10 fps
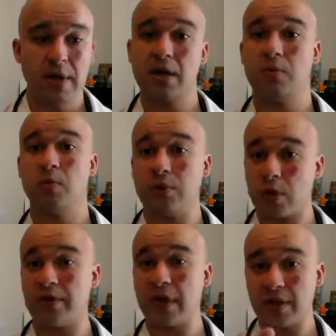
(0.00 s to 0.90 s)
Then we
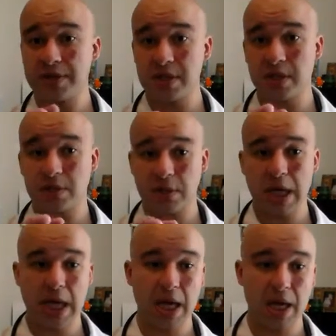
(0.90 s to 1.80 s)
throw everything else in
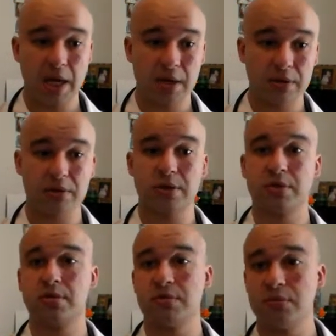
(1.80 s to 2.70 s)
and
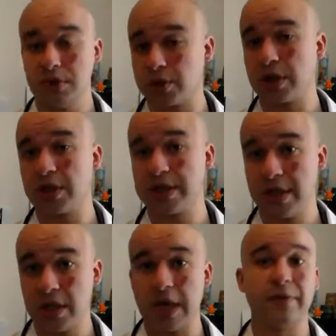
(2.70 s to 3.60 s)
you drink the
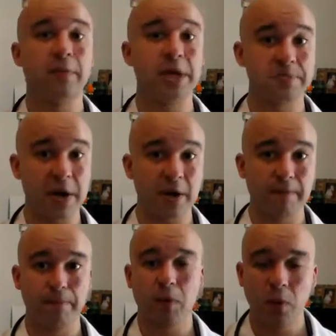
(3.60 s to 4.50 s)
tea, everybody's better.
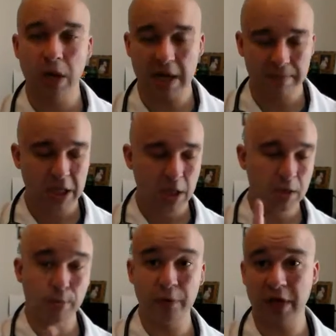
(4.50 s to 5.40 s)
Okay,
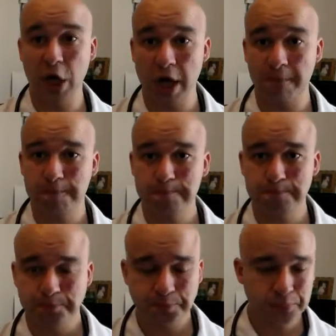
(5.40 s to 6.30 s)
moving on.
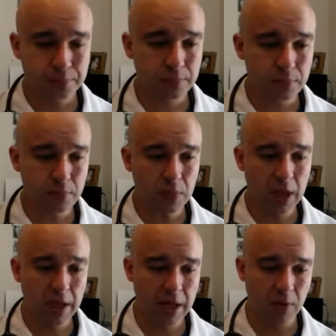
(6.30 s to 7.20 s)

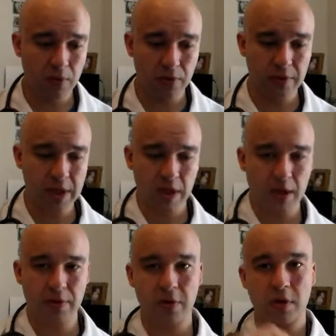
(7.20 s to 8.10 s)
Now, the
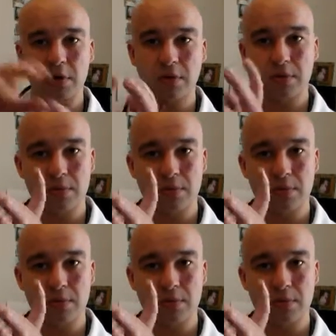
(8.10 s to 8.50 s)
other